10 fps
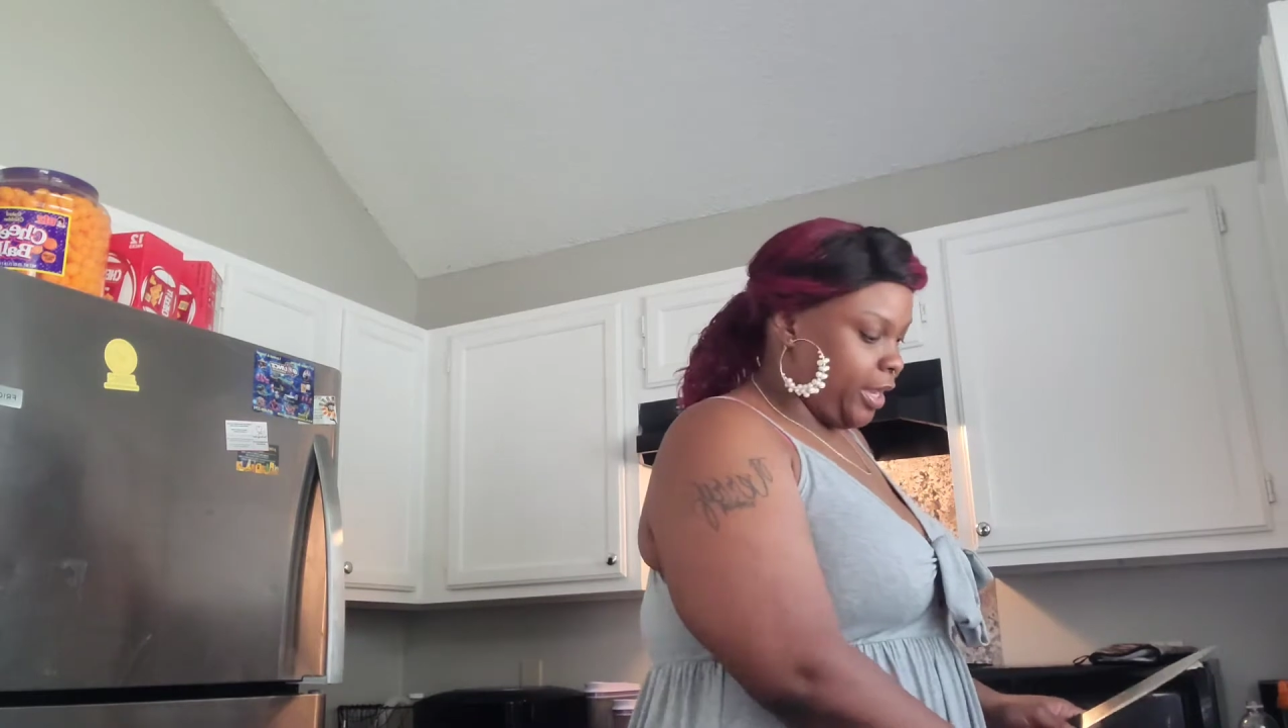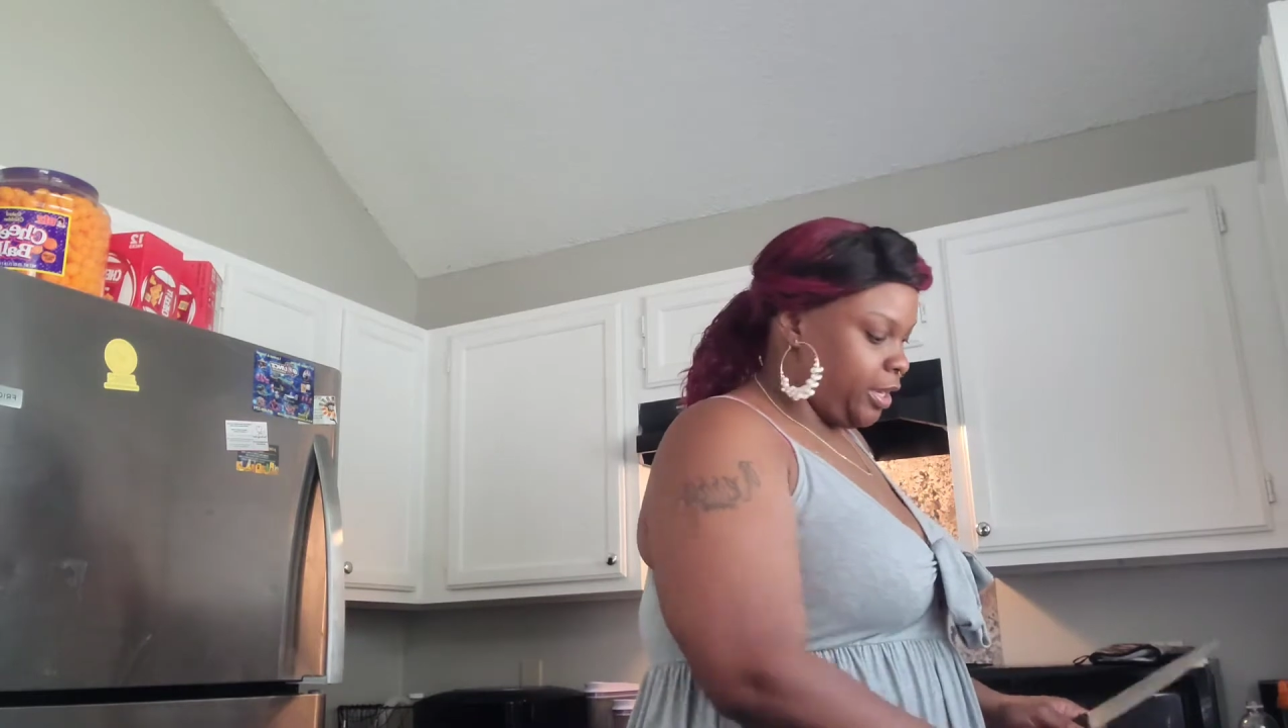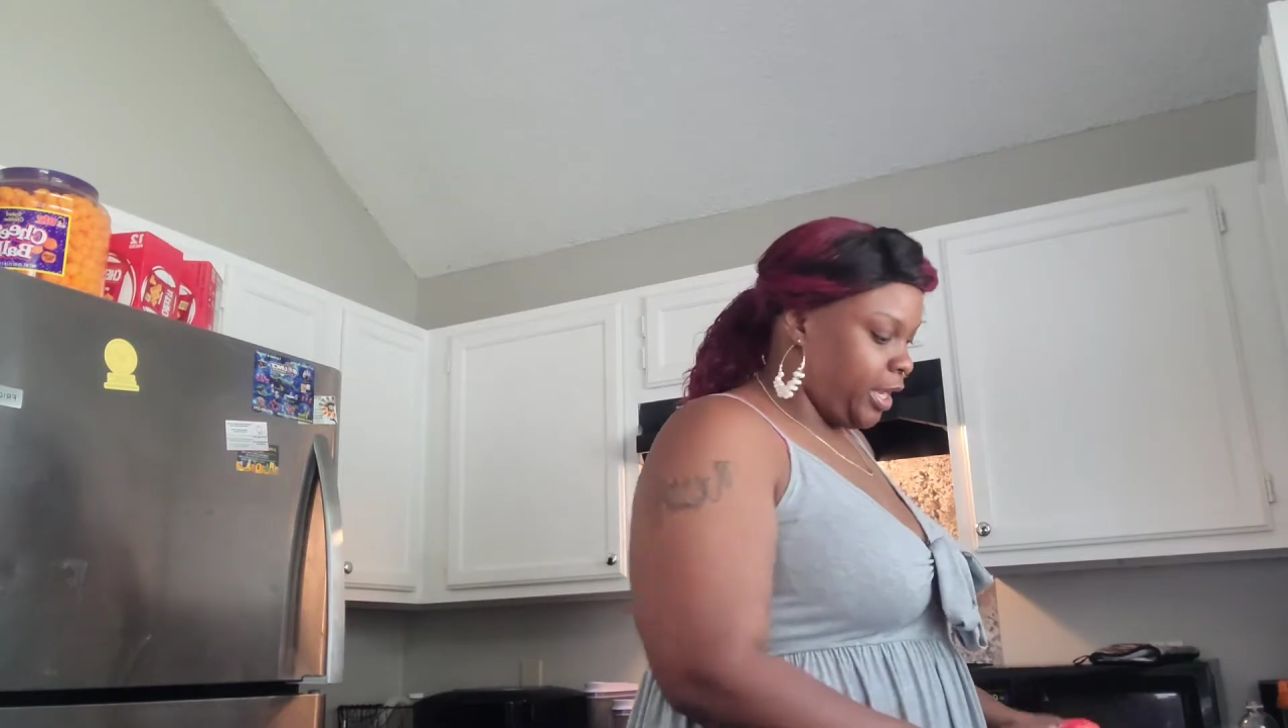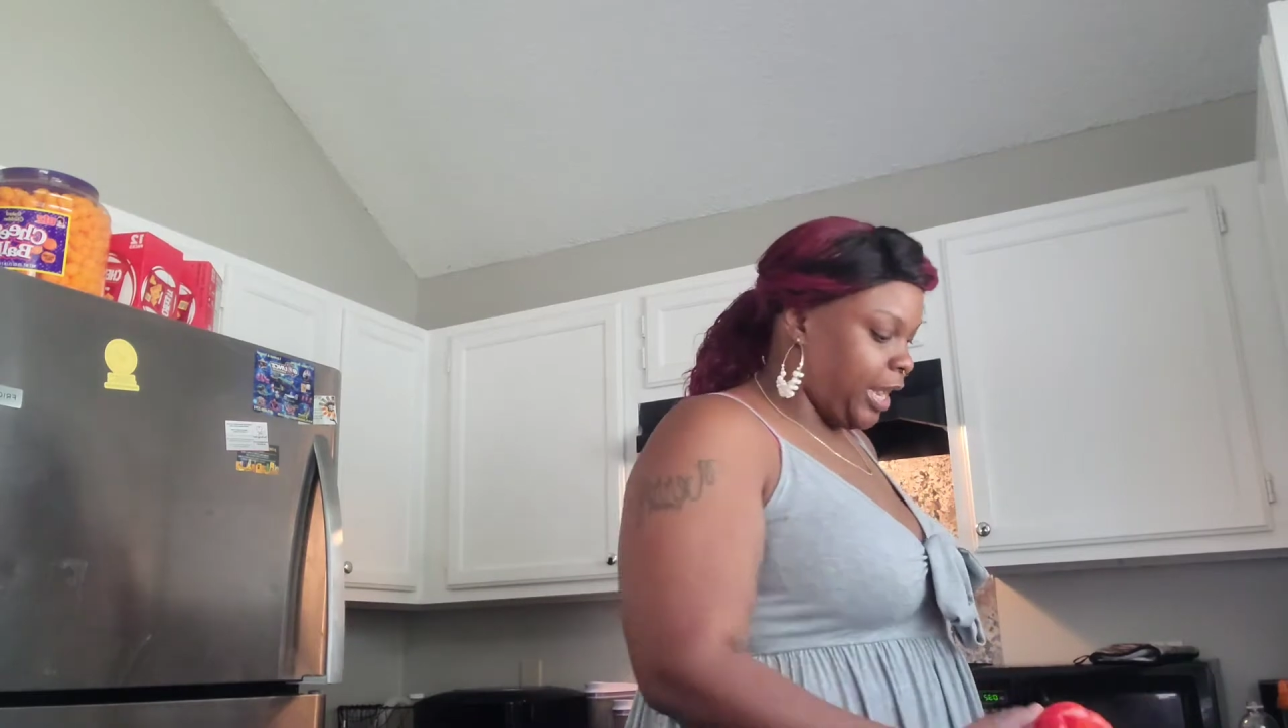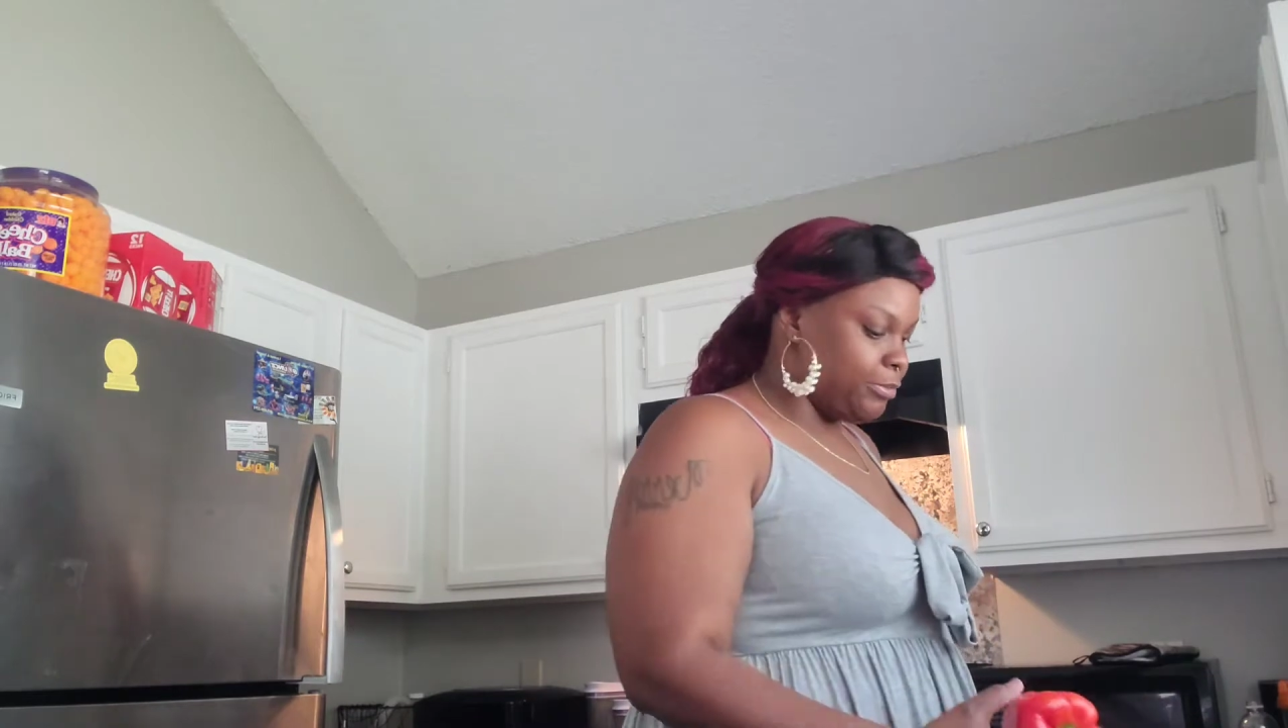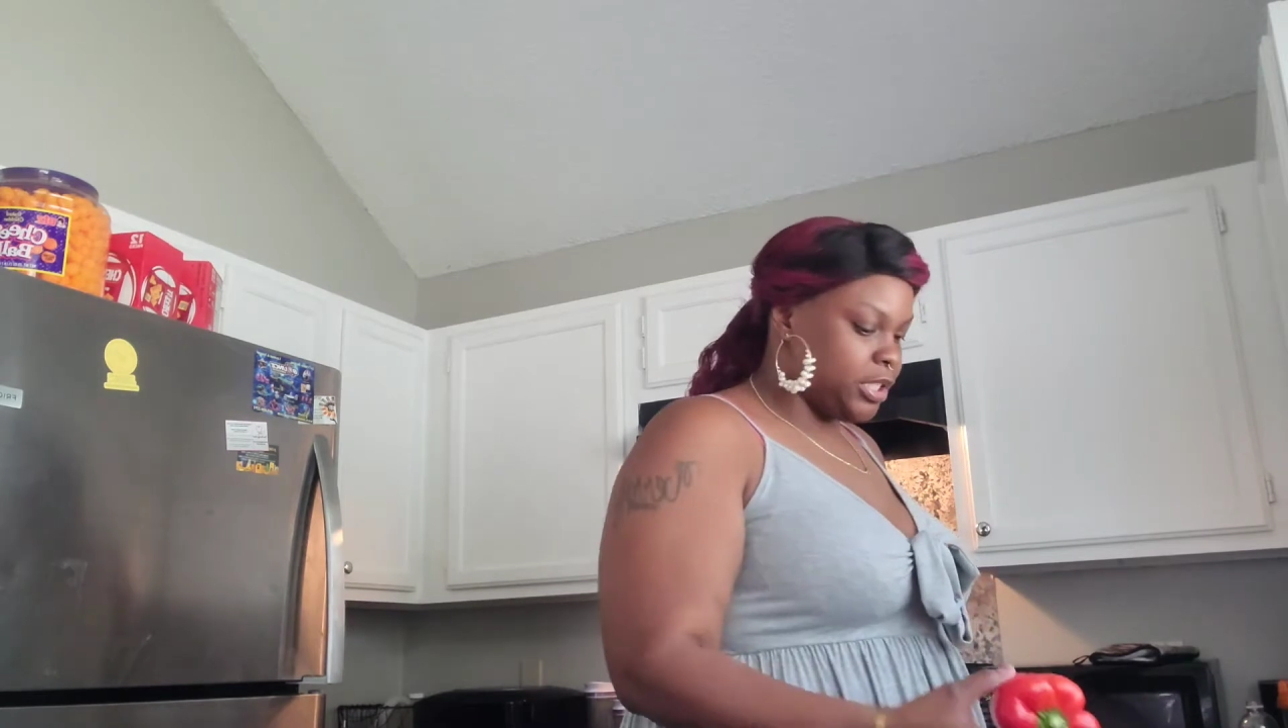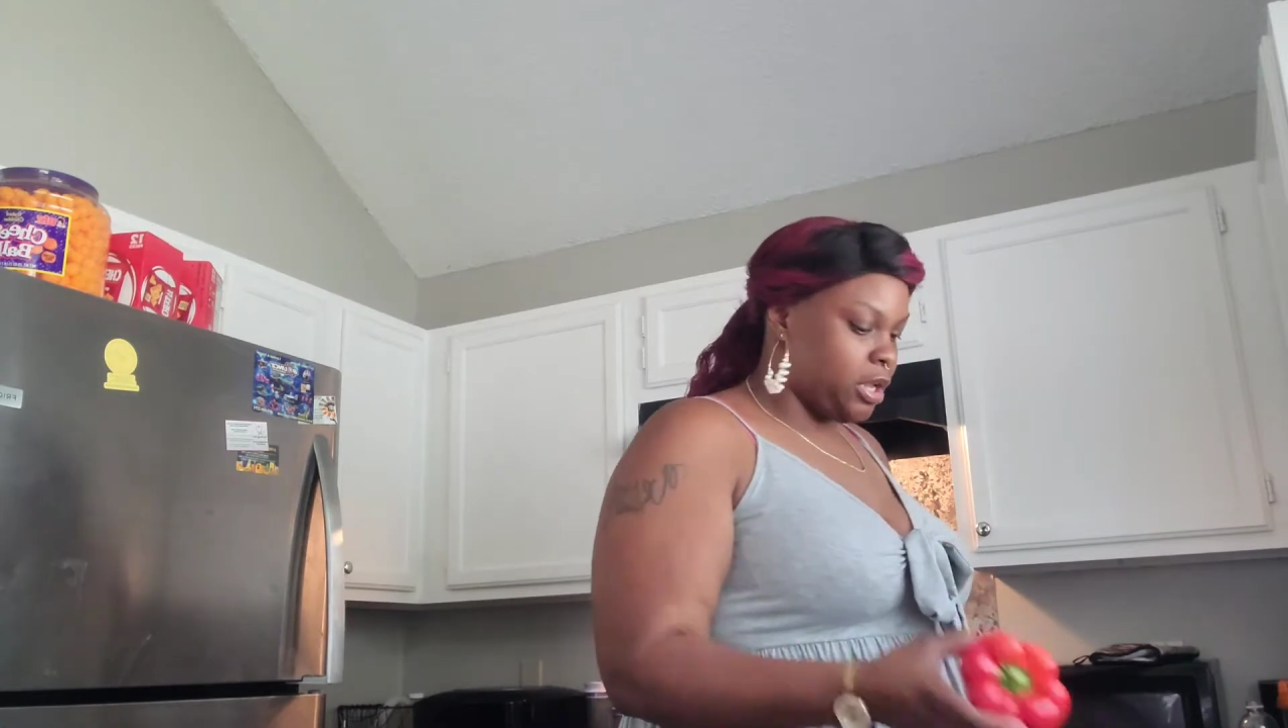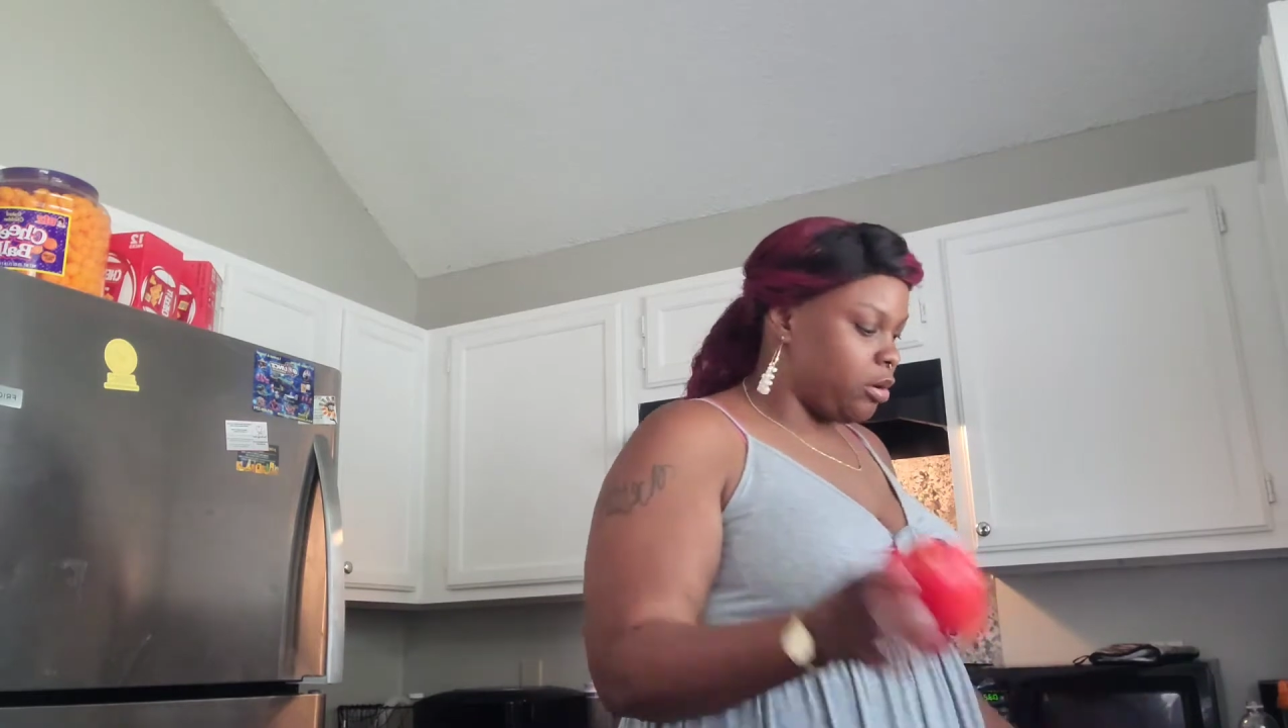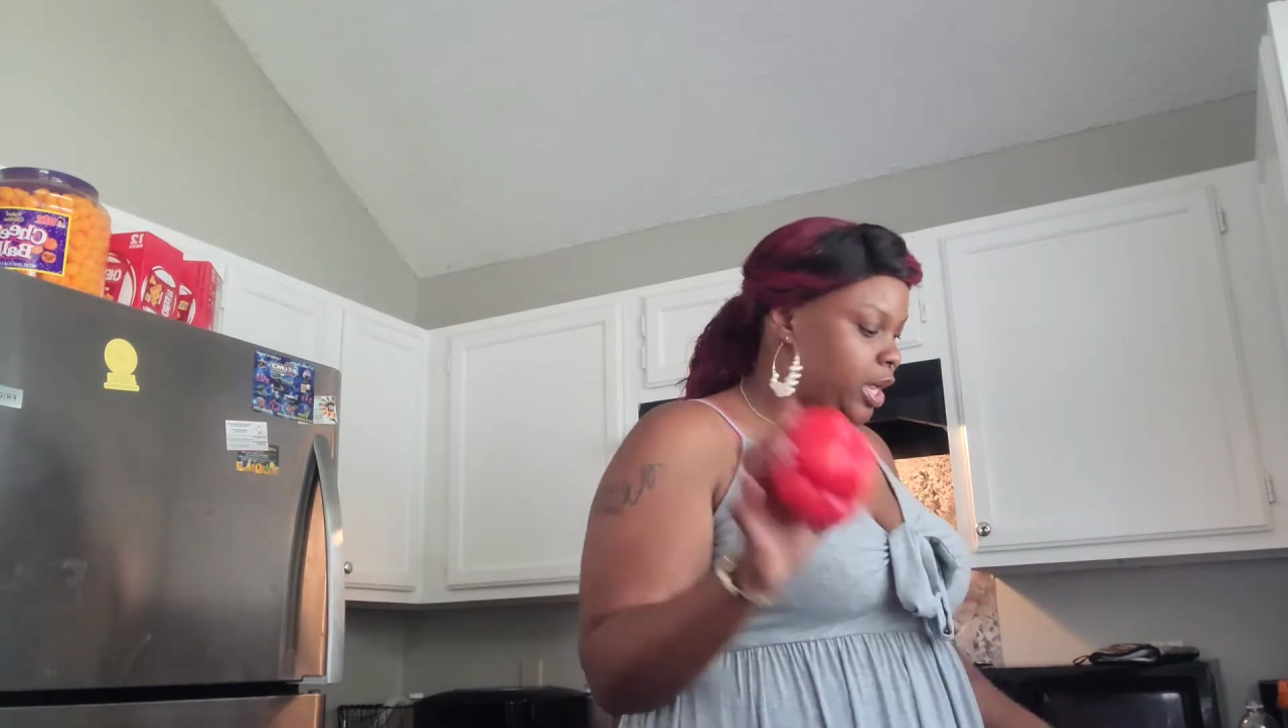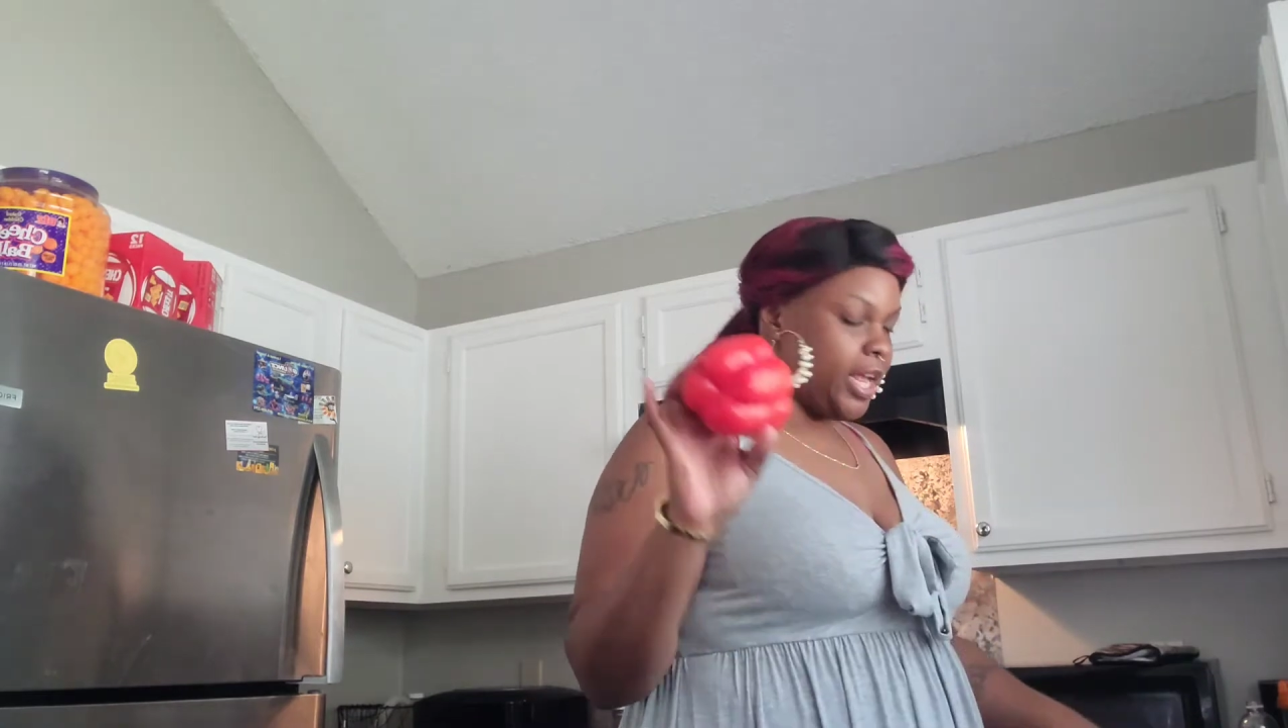and I'm just
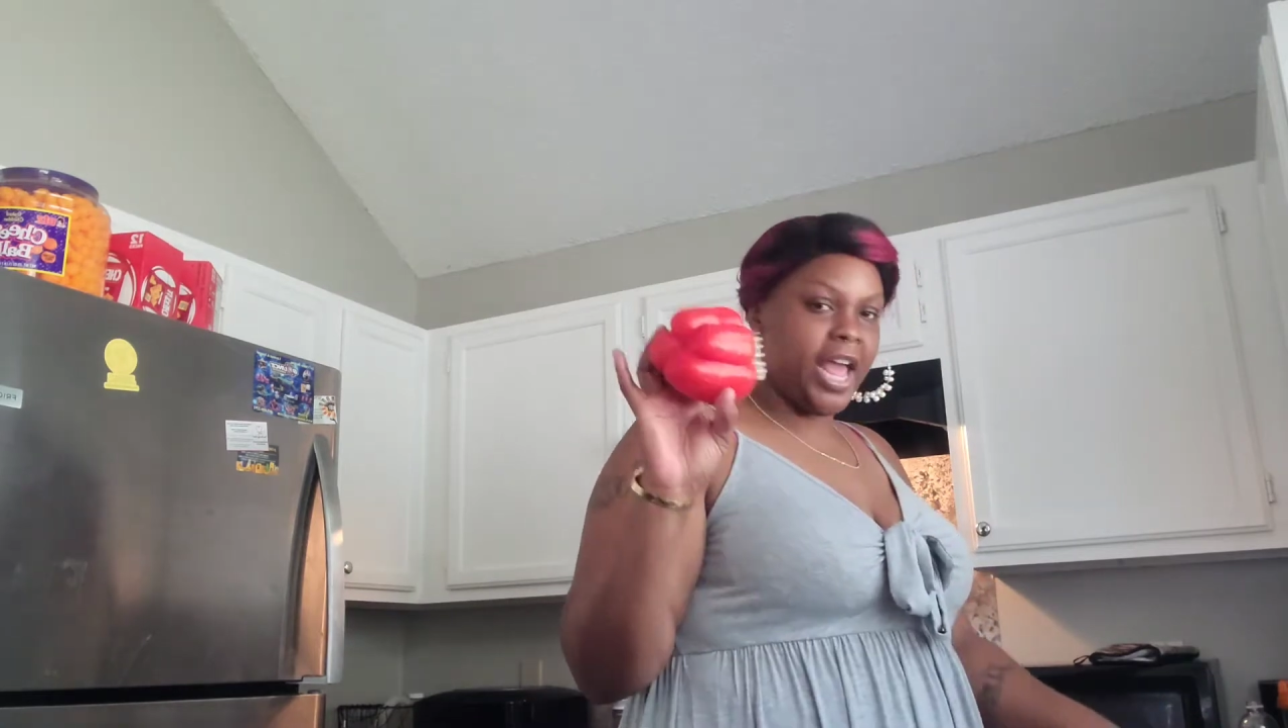gonna cut a